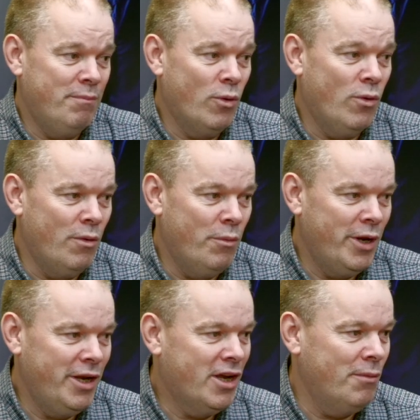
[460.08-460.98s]
important
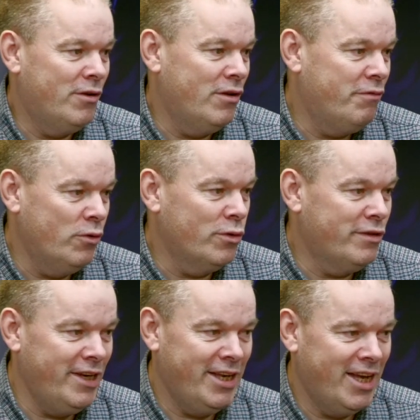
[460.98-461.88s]
when you come to the
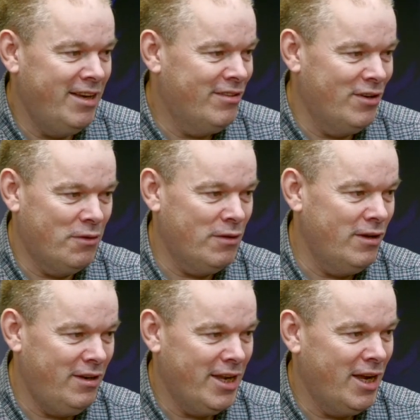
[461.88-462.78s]
14 days and the
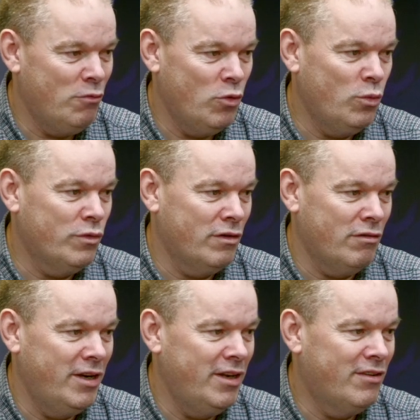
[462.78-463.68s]
30-day rules that
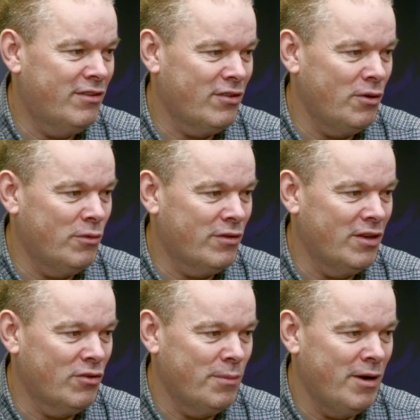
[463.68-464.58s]
are in Cyber
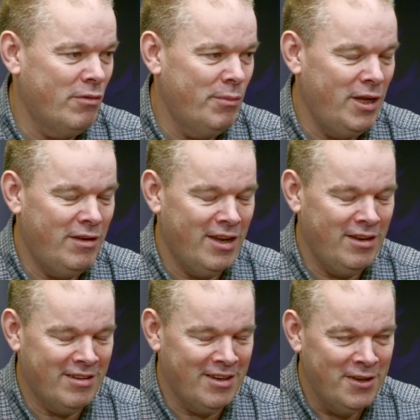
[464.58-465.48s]
Essentials about
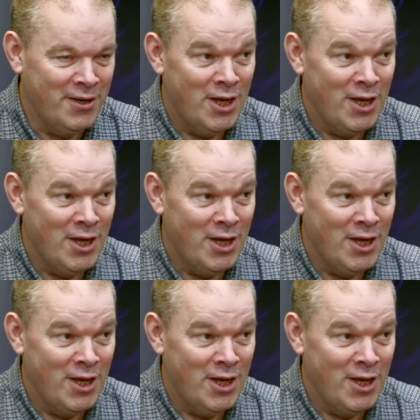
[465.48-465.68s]
remediating,